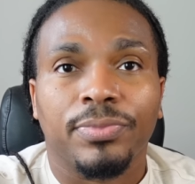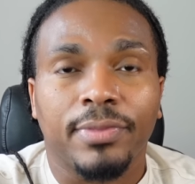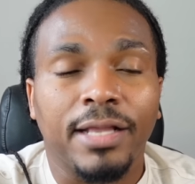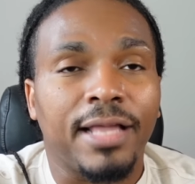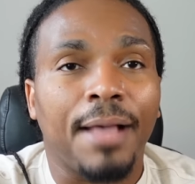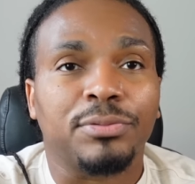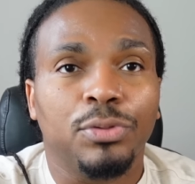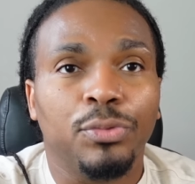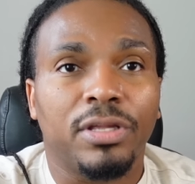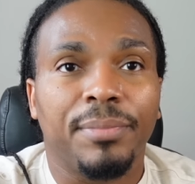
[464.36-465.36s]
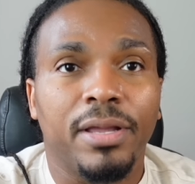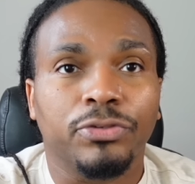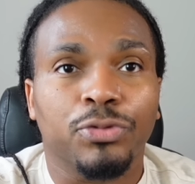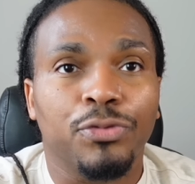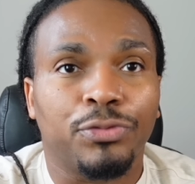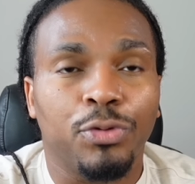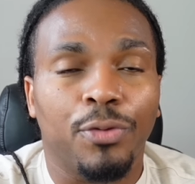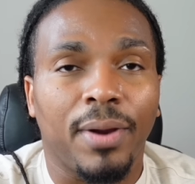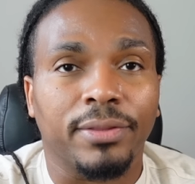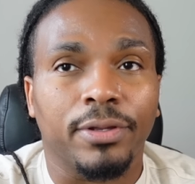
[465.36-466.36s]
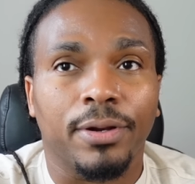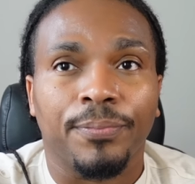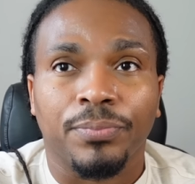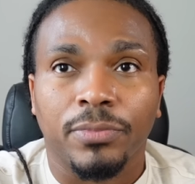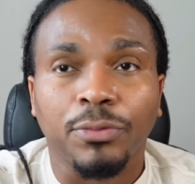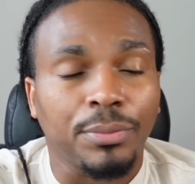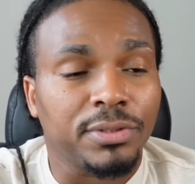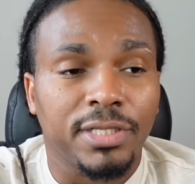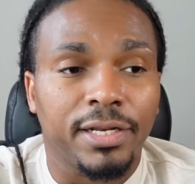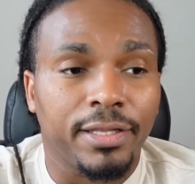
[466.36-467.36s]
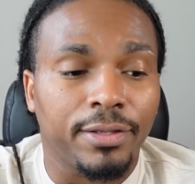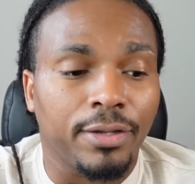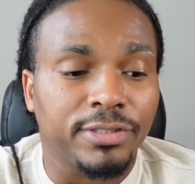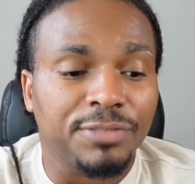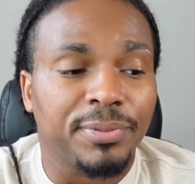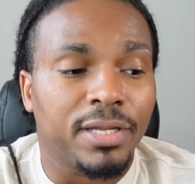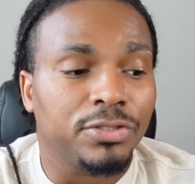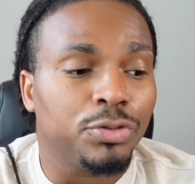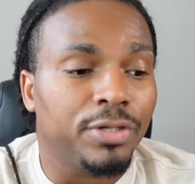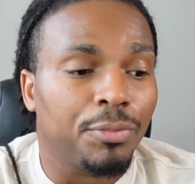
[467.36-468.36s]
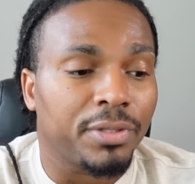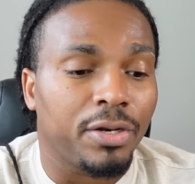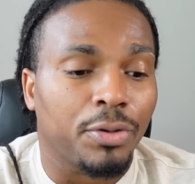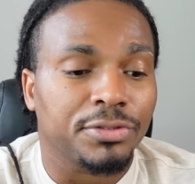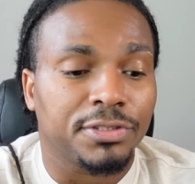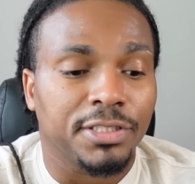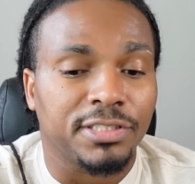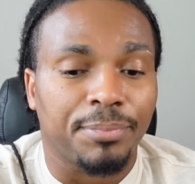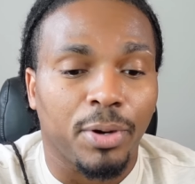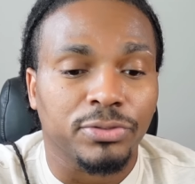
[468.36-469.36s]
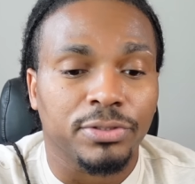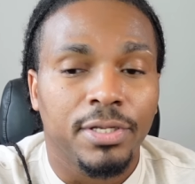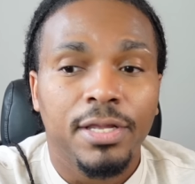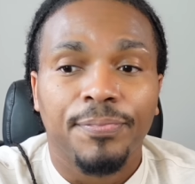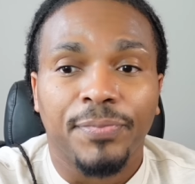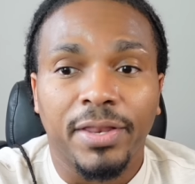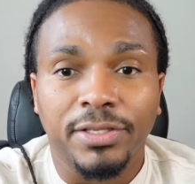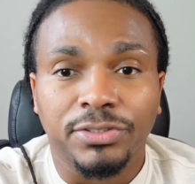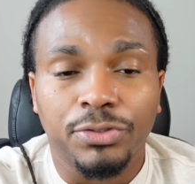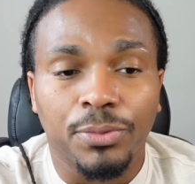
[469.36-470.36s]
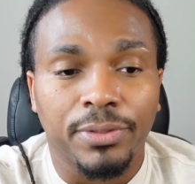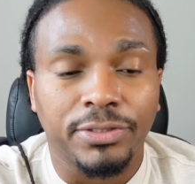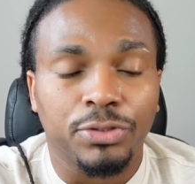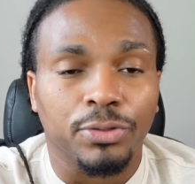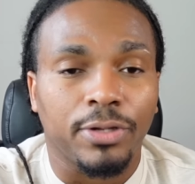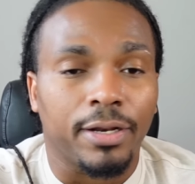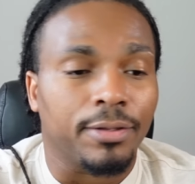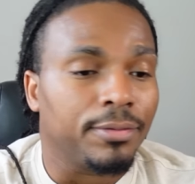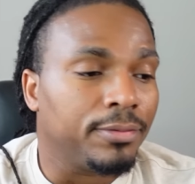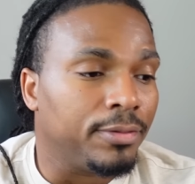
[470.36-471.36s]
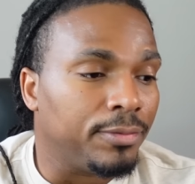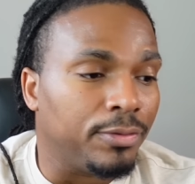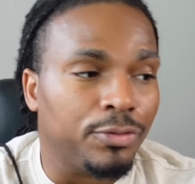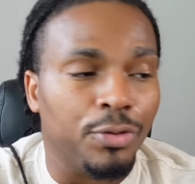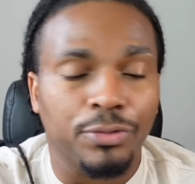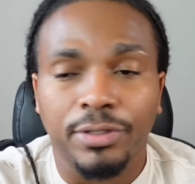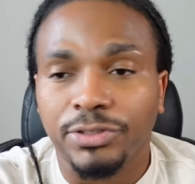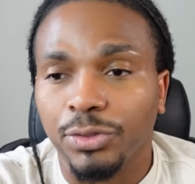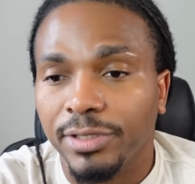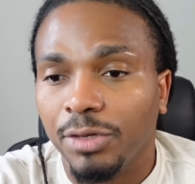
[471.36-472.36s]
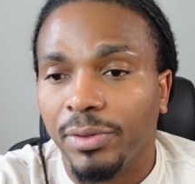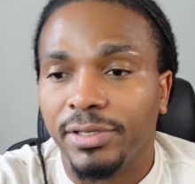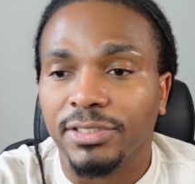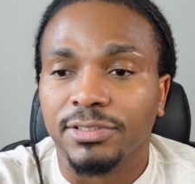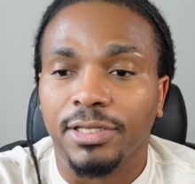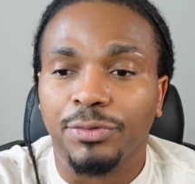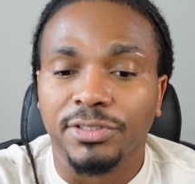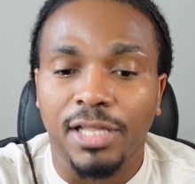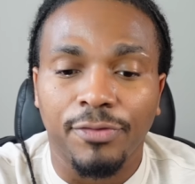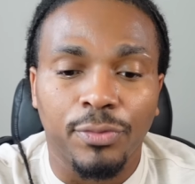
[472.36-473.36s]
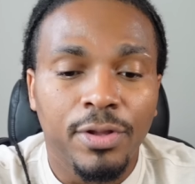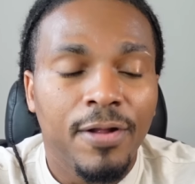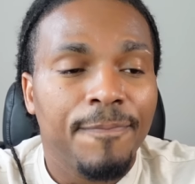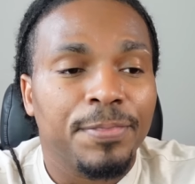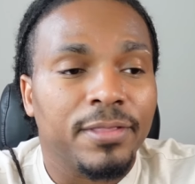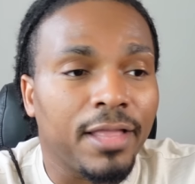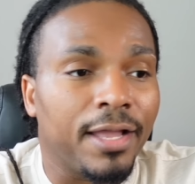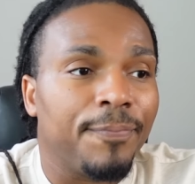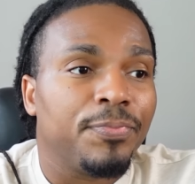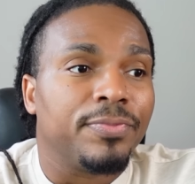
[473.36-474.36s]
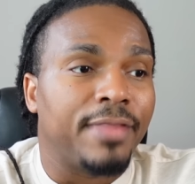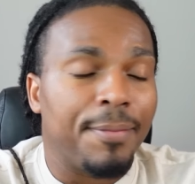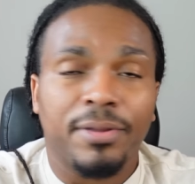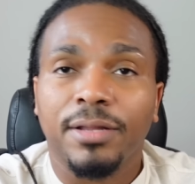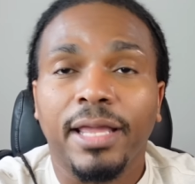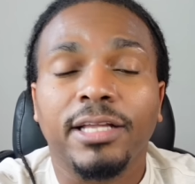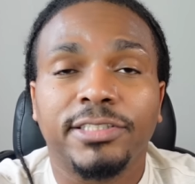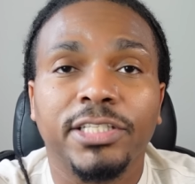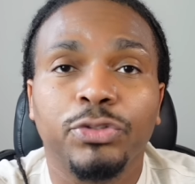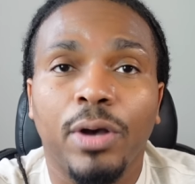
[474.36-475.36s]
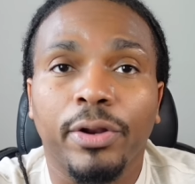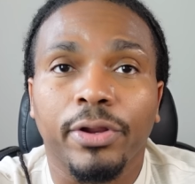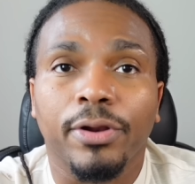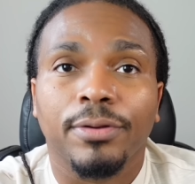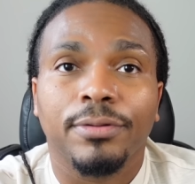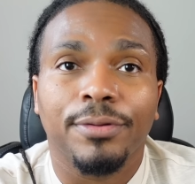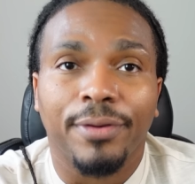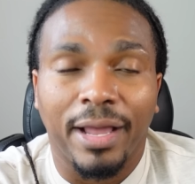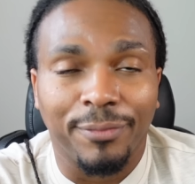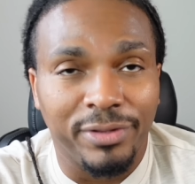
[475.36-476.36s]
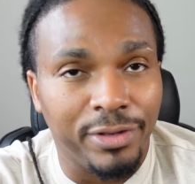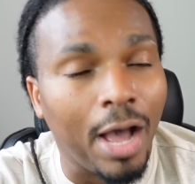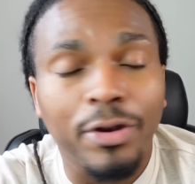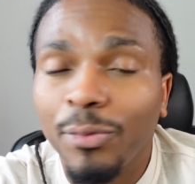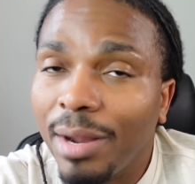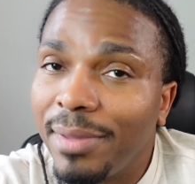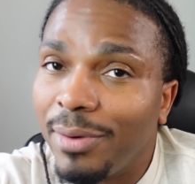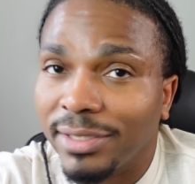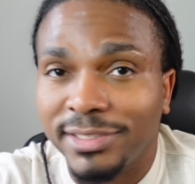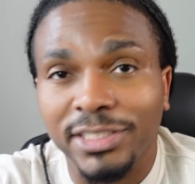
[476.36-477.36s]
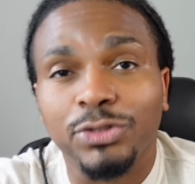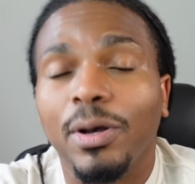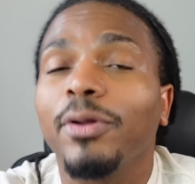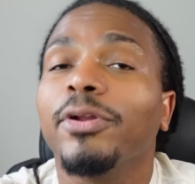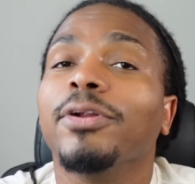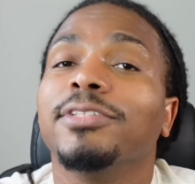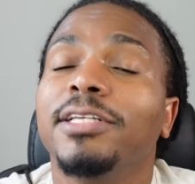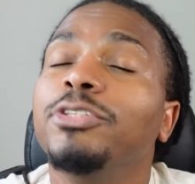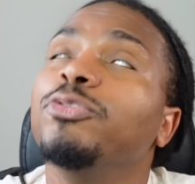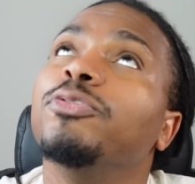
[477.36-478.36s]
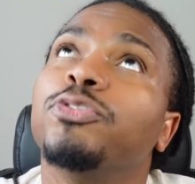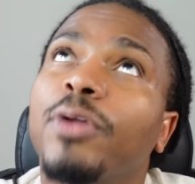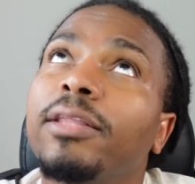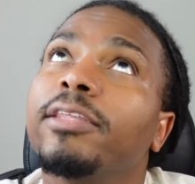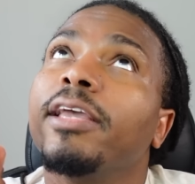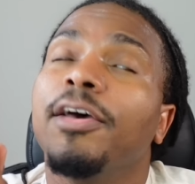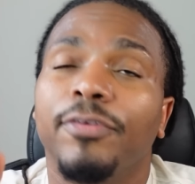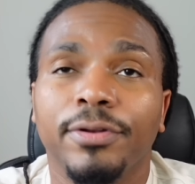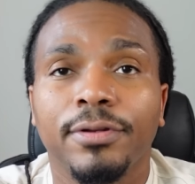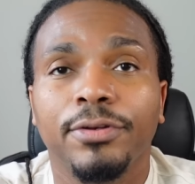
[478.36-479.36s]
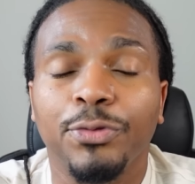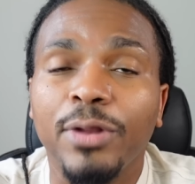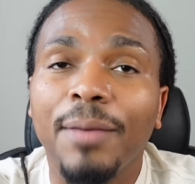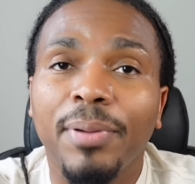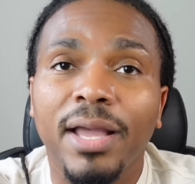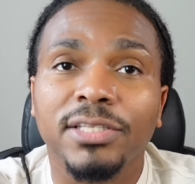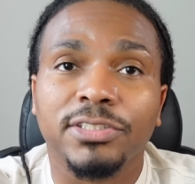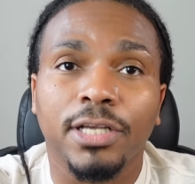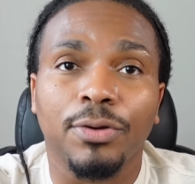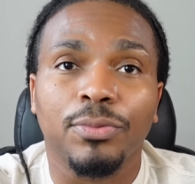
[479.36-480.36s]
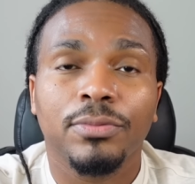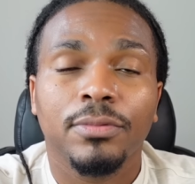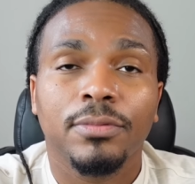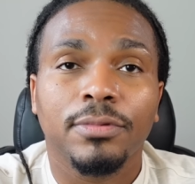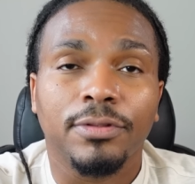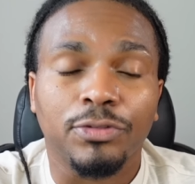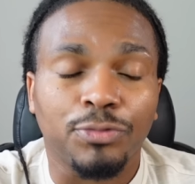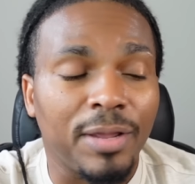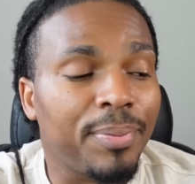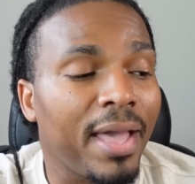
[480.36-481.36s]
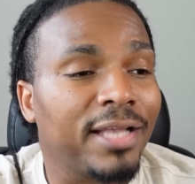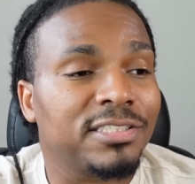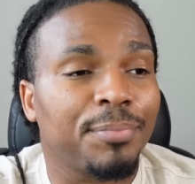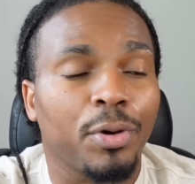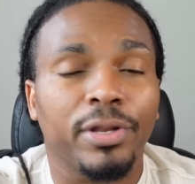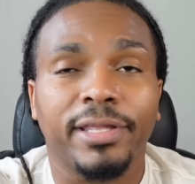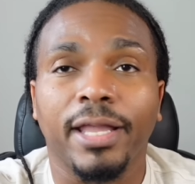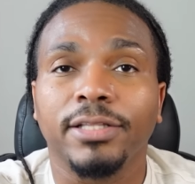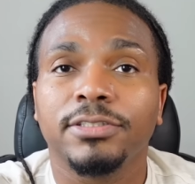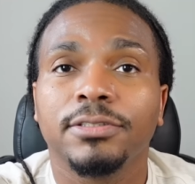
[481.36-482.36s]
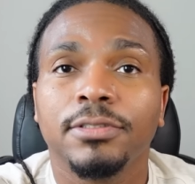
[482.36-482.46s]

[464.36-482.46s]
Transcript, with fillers: That absolutely can be a truth to it right there. That's what I'm just telling you. Just because you're dealing with a narcissistic person that is you that you're trying to you're that you're dealing with in this on this level, like they because they can send you out of here. I mean, y'all know what I mean when I send you out here. Send you straight to heaven. Do not pass go. Straight past the pearly gates.